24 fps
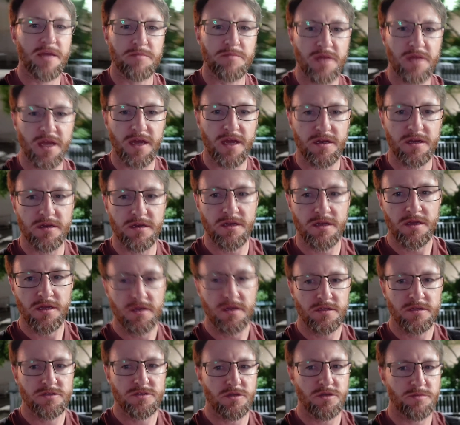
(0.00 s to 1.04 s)
down,
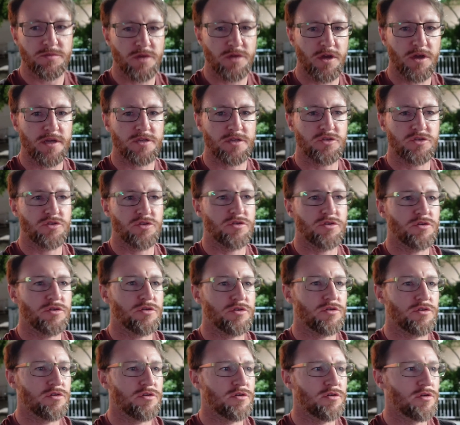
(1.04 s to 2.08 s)
so I'm going
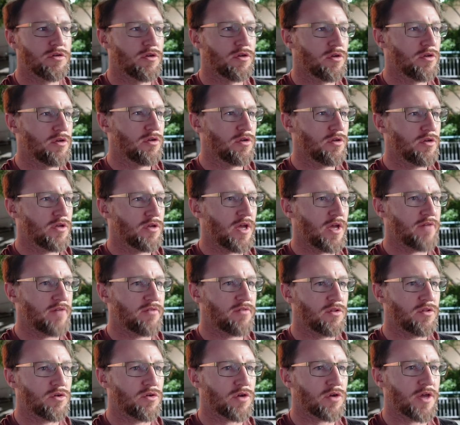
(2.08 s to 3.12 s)
to have a
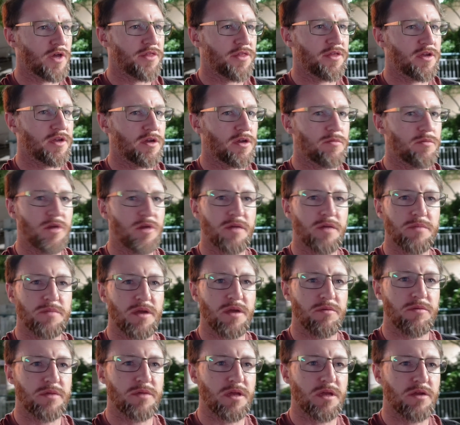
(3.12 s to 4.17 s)
look. I think I might be
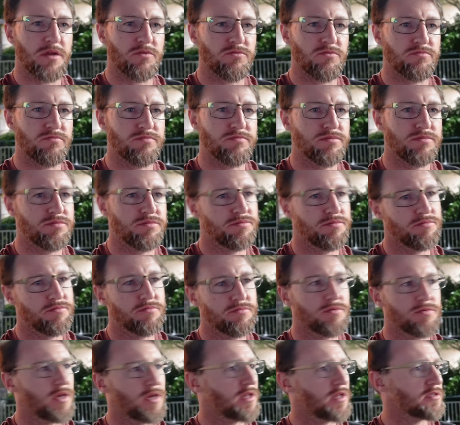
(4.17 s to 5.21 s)
able to get a
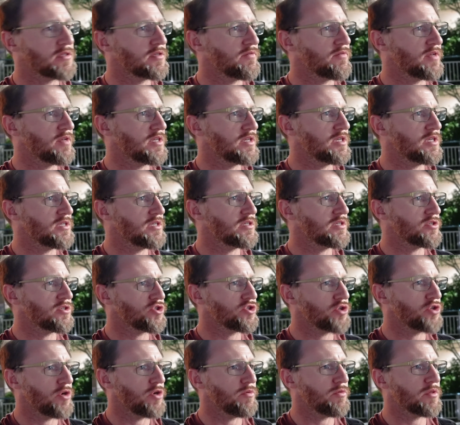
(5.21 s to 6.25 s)
relatively decent
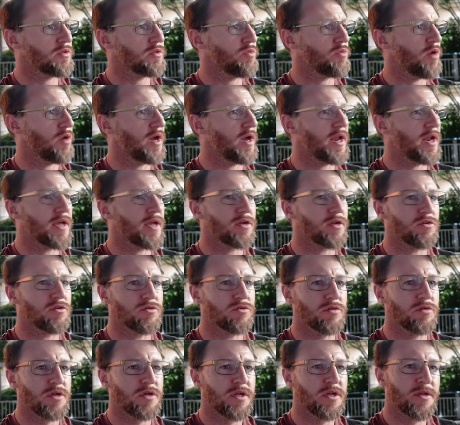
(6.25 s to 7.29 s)
shot with the wide angle,
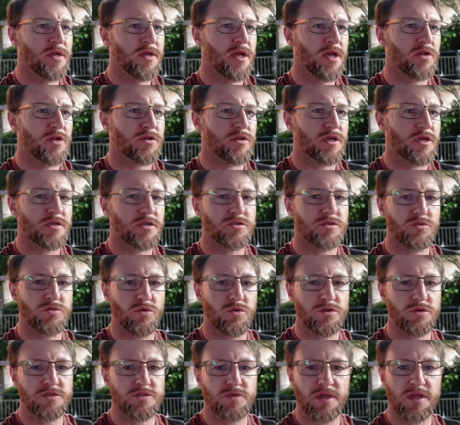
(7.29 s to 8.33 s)
looking
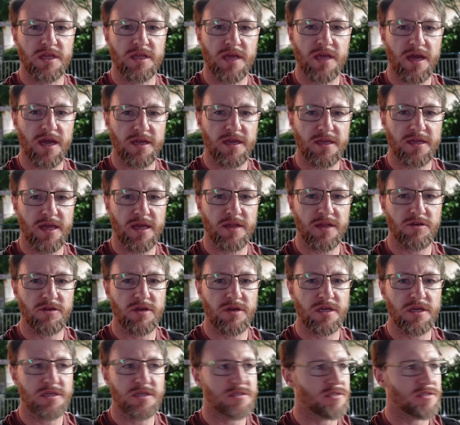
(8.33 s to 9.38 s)
towards where the art gallery
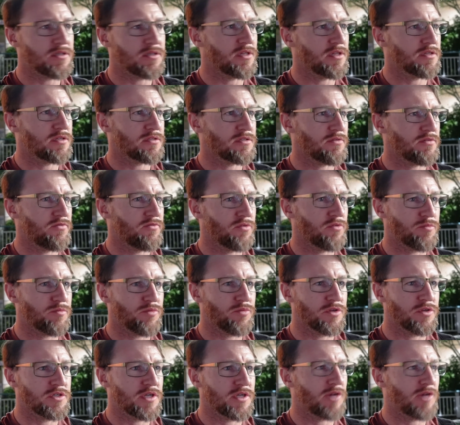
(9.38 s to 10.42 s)
is, and there's the
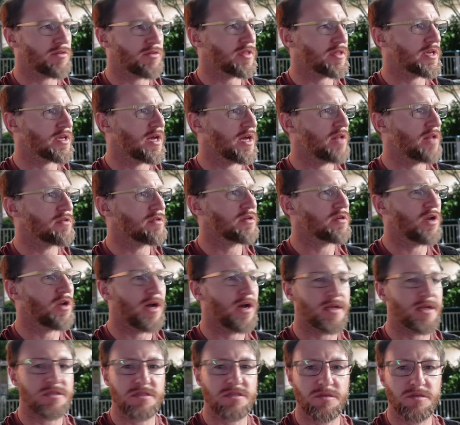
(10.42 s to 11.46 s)
footbridge there with the coloured
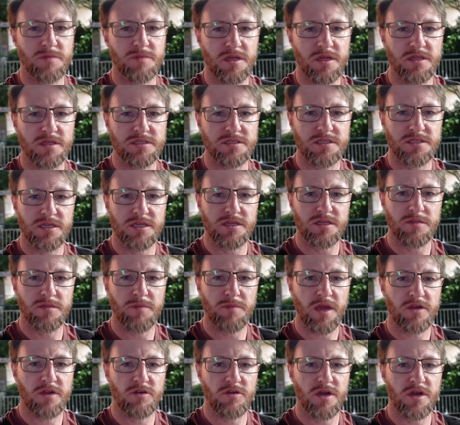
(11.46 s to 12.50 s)
lights and a bit of the city in the
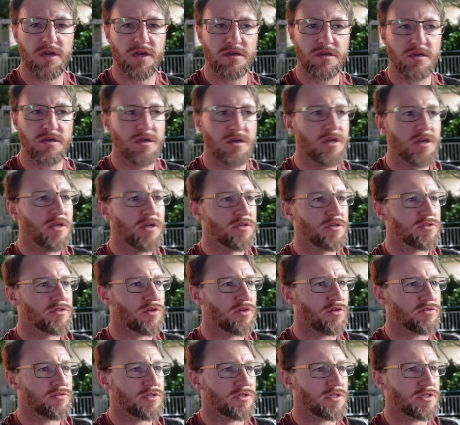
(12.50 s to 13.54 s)
background. So
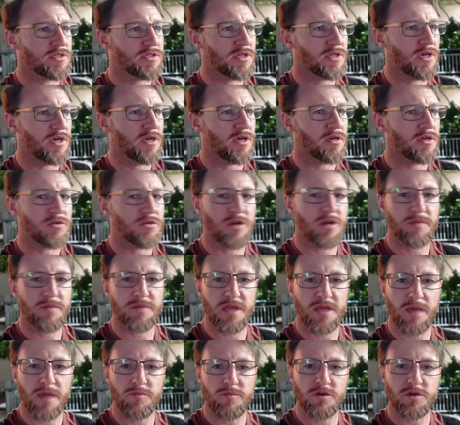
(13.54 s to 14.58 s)
I'll just grab the
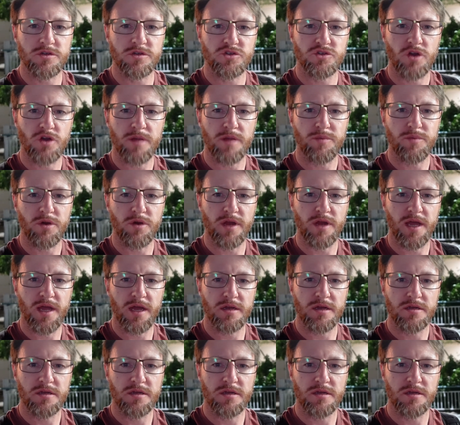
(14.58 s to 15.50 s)
camera and tripod out,